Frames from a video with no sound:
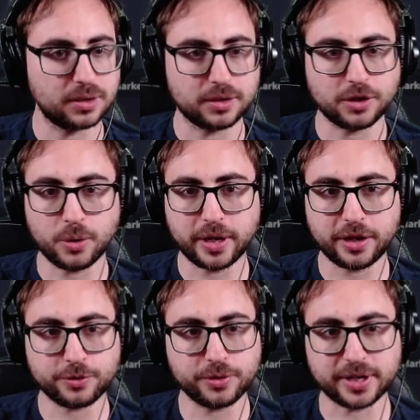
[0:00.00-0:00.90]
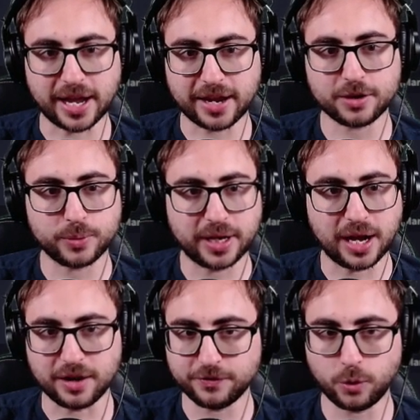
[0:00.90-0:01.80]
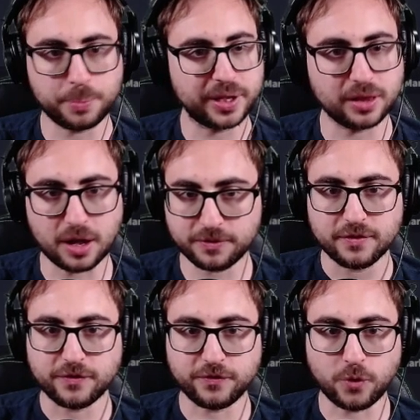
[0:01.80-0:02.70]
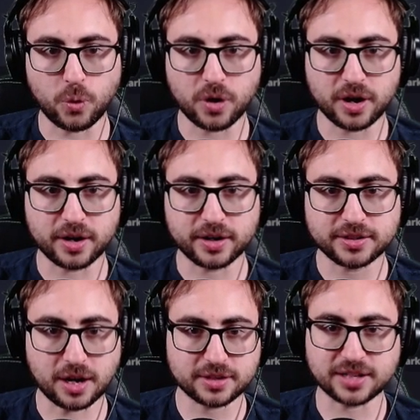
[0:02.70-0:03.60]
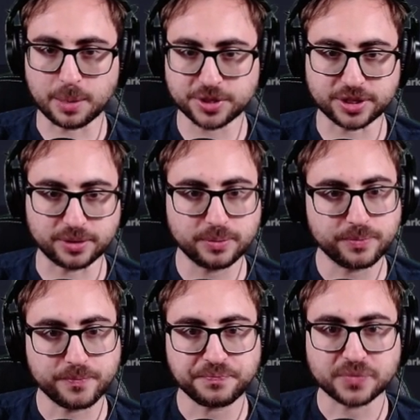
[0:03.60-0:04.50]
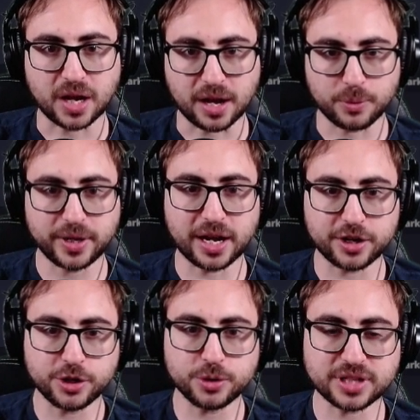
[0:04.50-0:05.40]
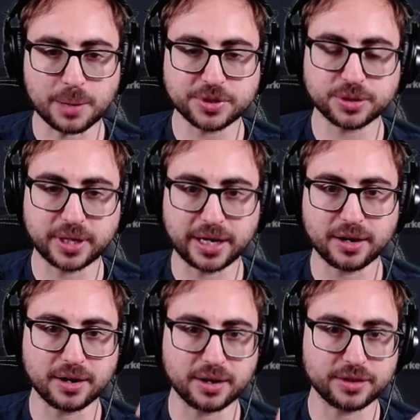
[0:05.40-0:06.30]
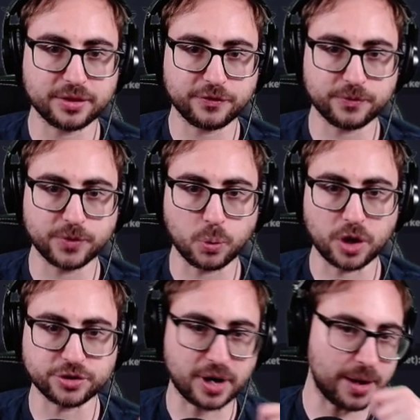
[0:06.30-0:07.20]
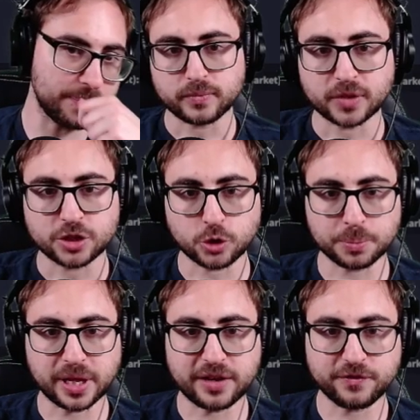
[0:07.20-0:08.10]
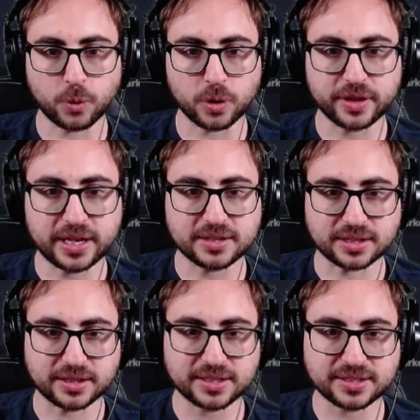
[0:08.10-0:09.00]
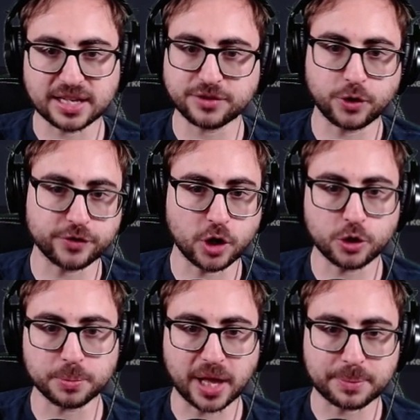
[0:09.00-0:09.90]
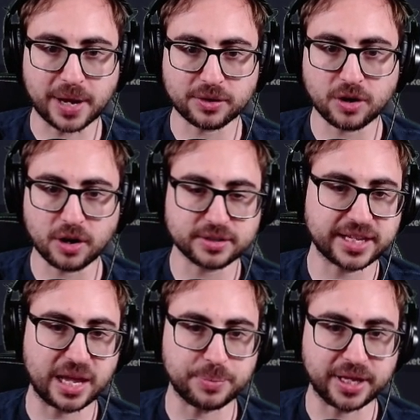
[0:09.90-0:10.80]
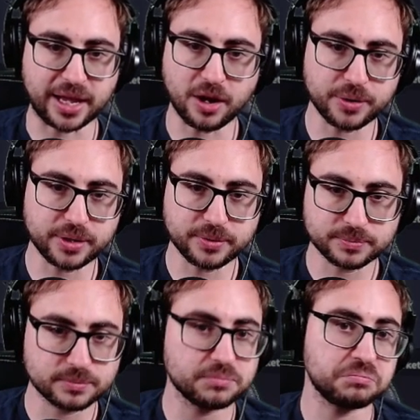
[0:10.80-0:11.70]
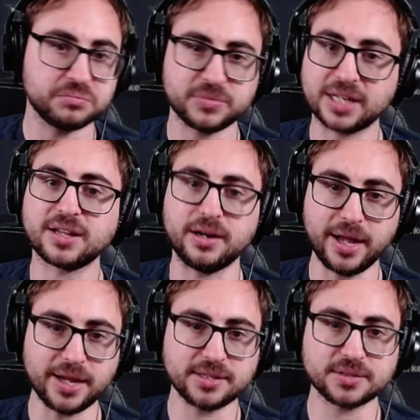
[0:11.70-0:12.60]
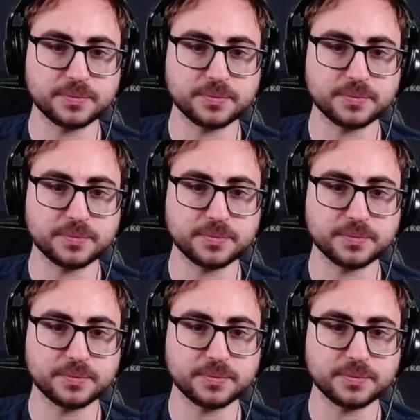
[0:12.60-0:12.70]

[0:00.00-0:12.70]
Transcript: Going through the deck, we got 4 Pilaf, 4 Tuck Zamasu. We got a new Zamasu here, the 1-drop. So we're playing 4 of these, and this says if you have a Goku Black battle card, it can't be KO'd. That's kind of nice.